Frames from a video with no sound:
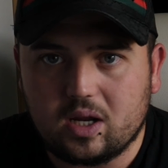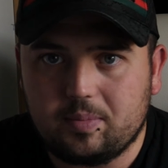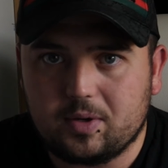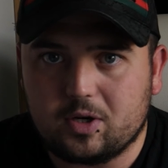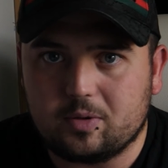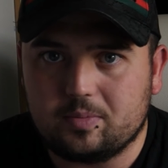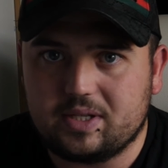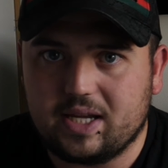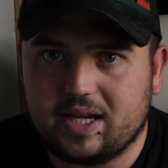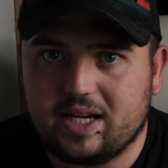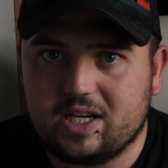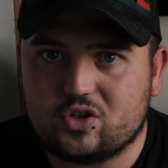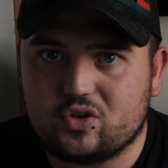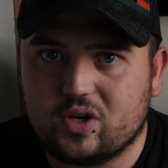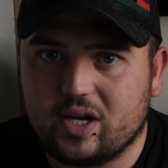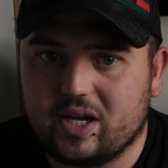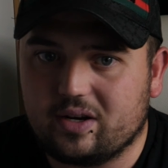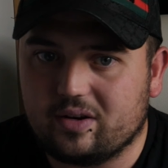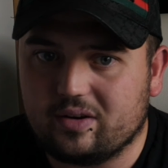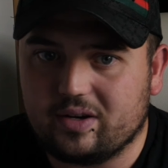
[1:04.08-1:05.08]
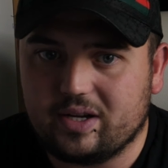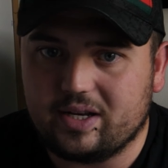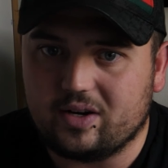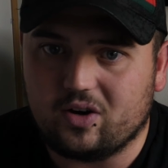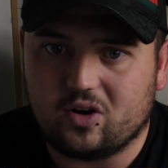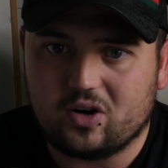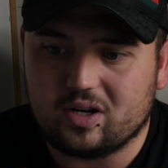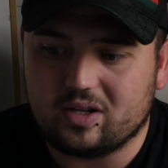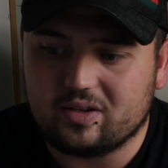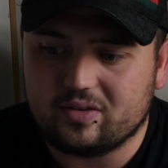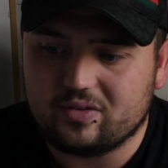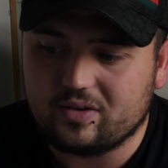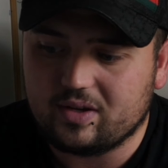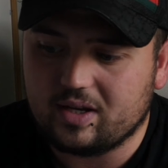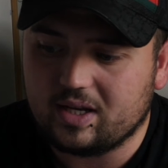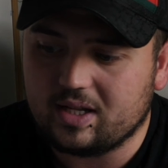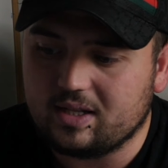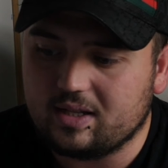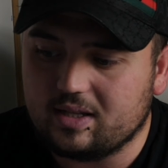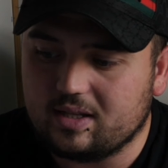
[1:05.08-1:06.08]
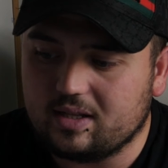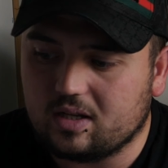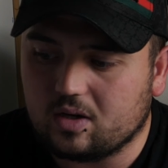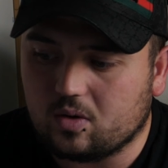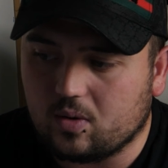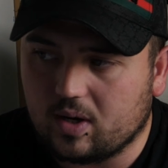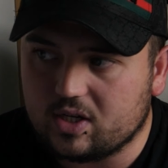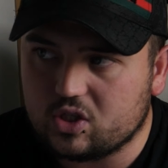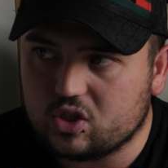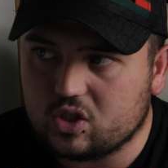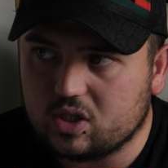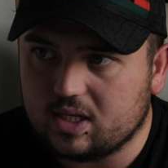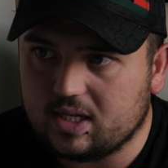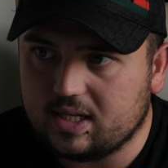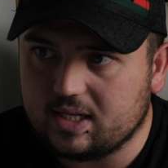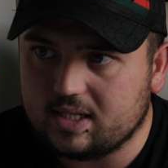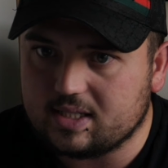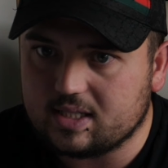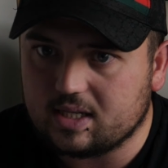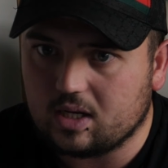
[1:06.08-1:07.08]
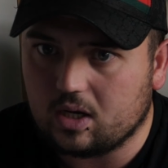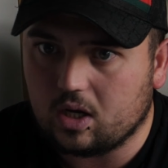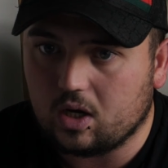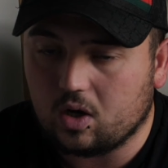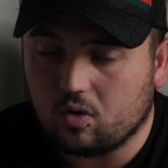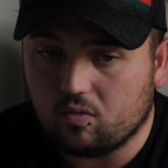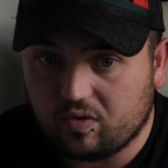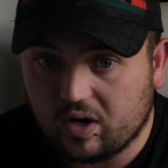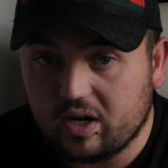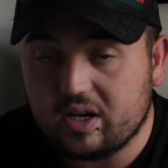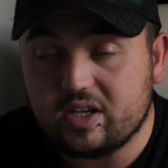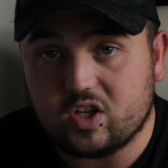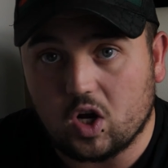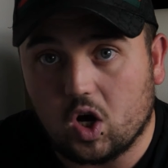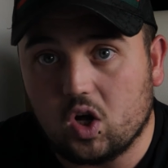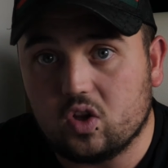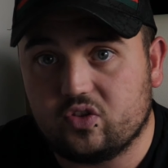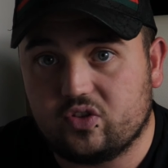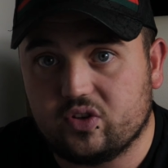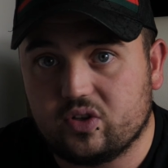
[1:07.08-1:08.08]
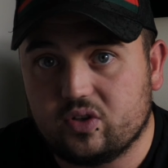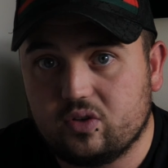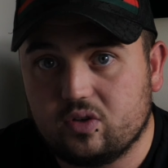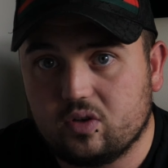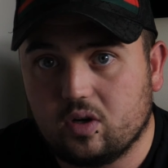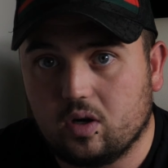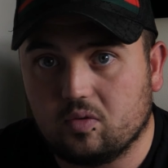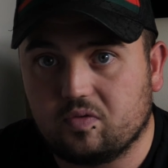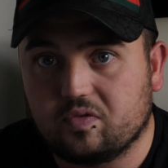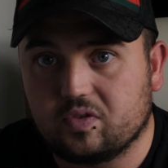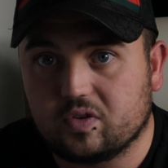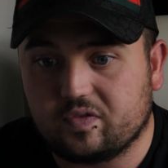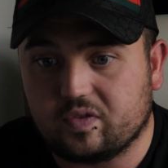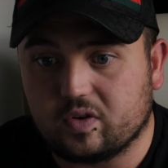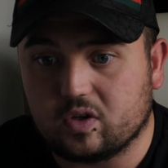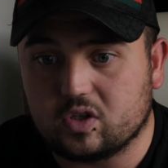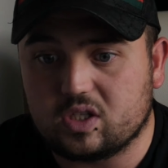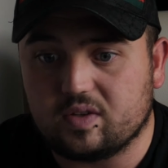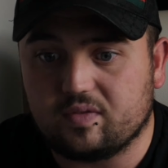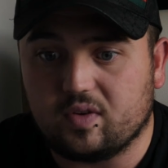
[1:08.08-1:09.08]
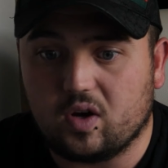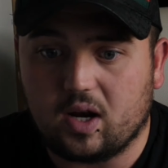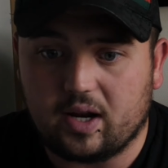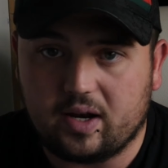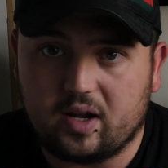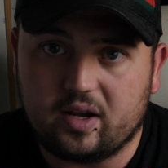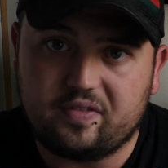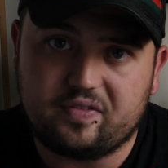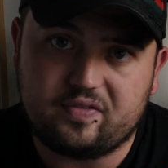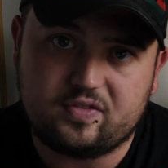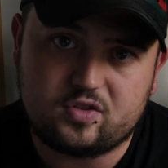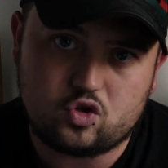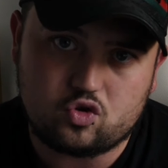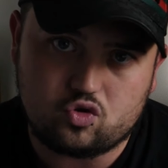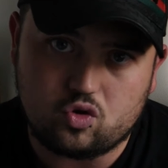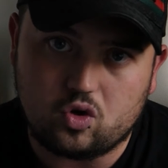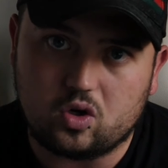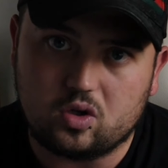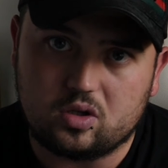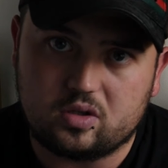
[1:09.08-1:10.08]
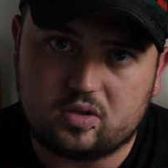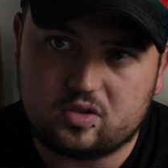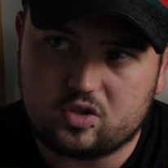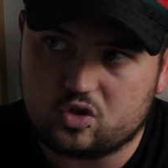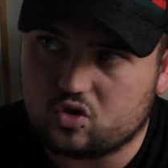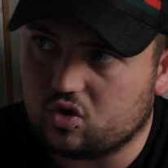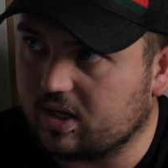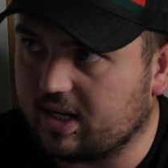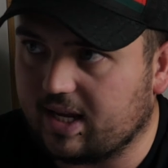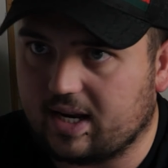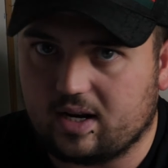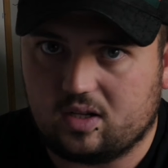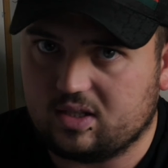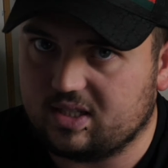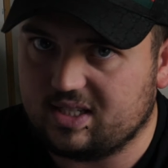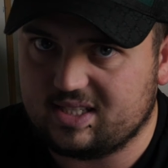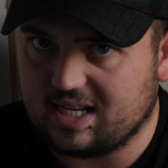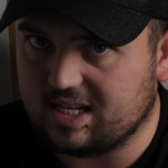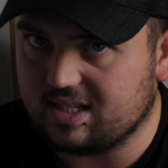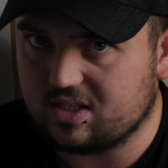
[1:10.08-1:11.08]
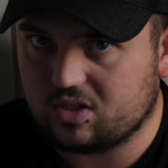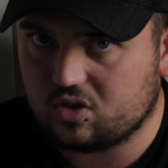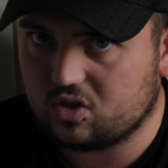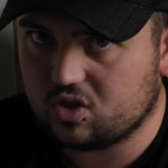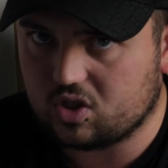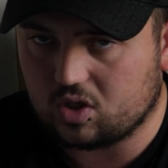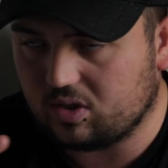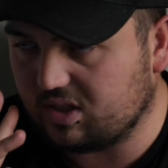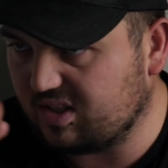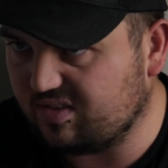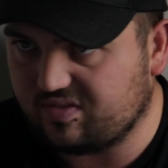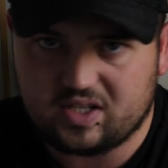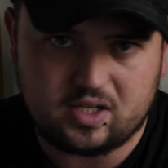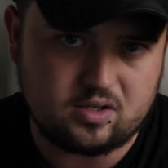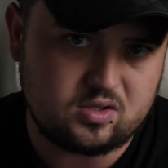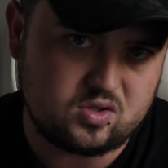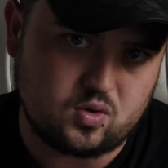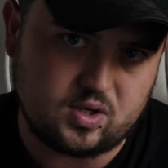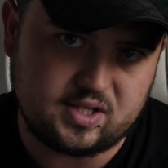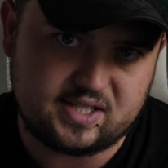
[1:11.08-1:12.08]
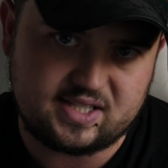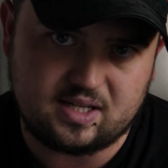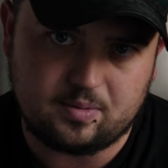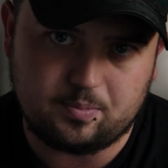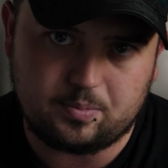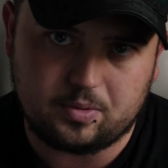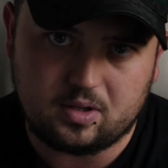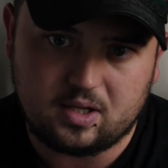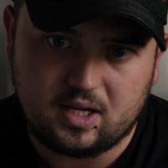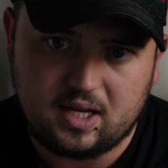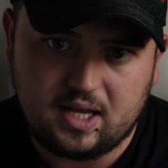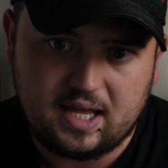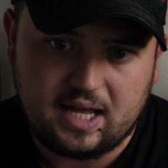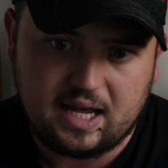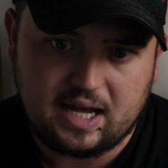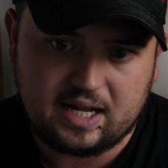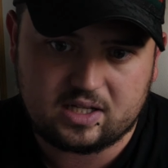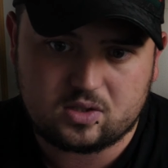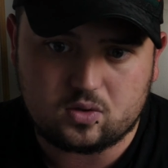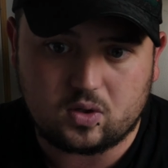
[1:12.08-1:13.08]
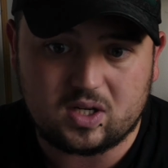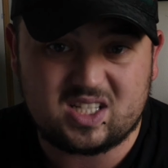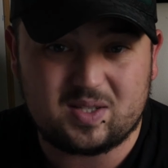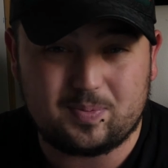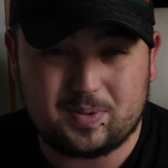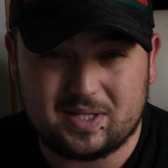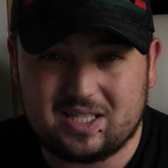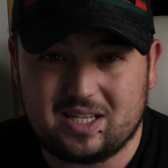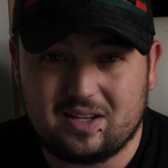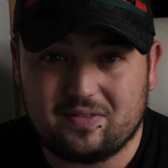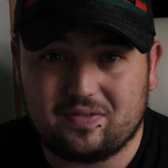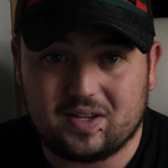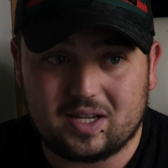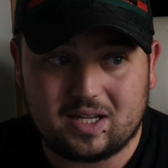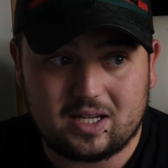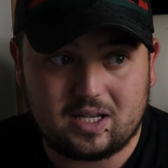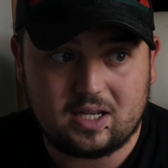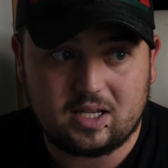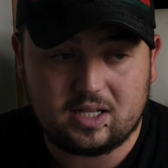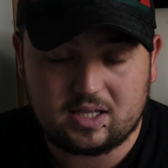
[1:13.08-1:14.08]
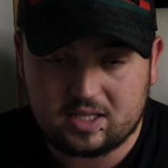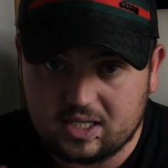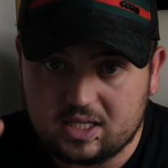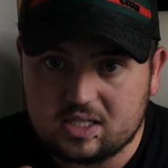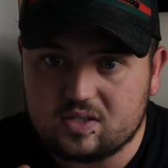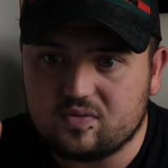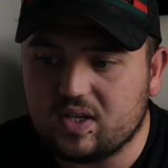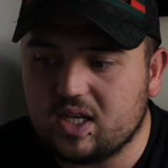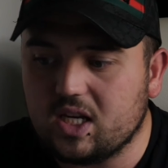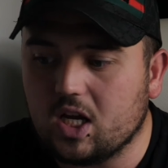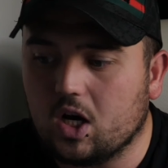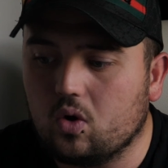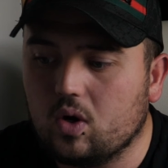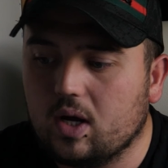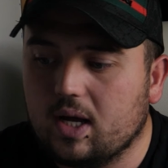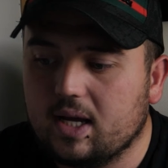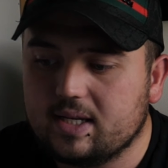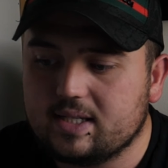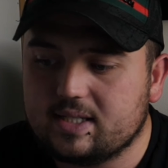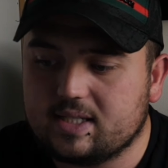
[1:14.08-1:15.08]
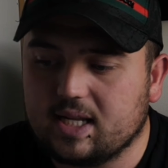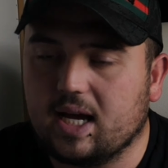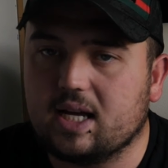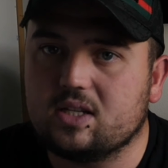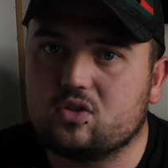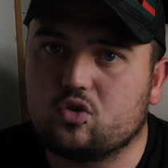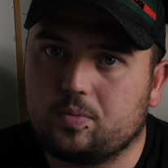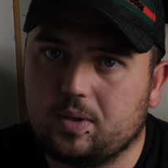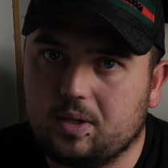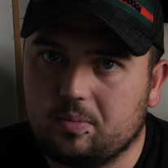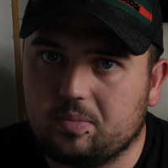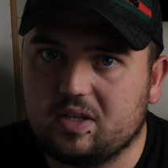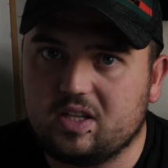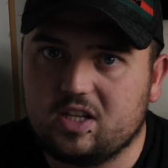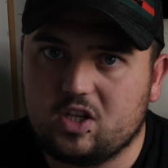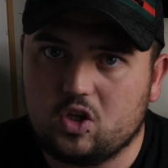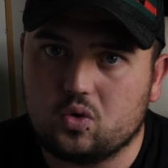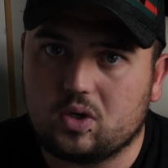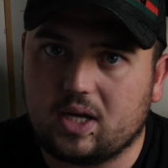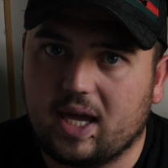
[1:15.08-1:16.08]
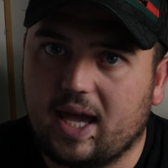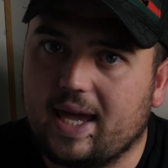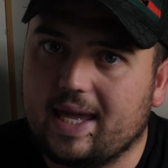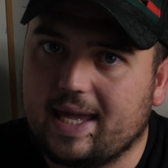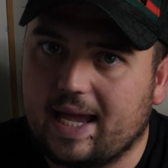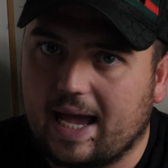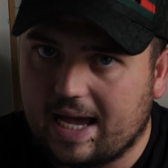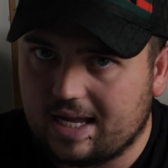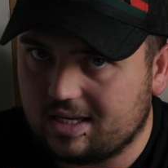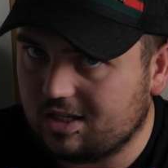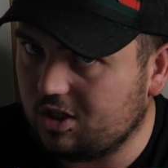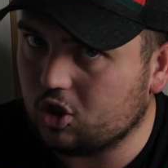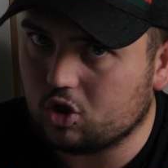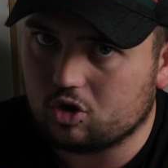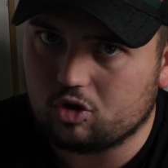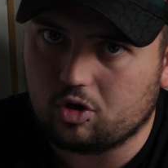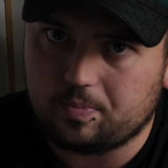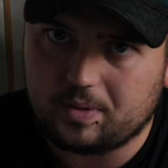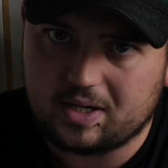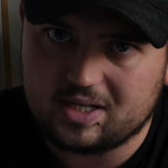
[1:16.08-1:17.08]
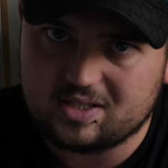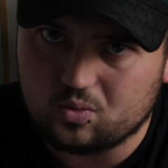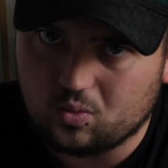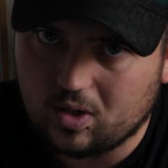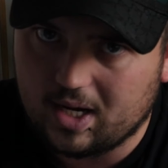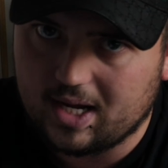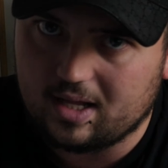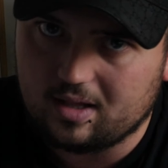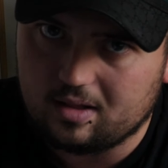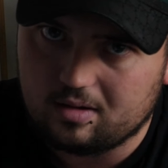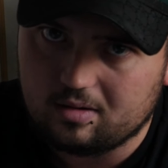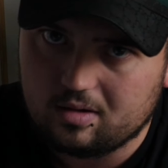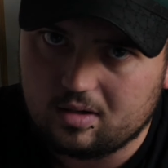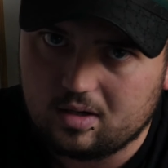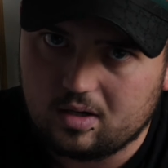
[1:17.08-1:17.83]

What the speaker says: I become day trader in Ireland? And the question is very daunting. First of all, and I've struggled to try get all these answers. So this video is quite simple and it's quite specific. This video stands for people in the UK and Europe as well.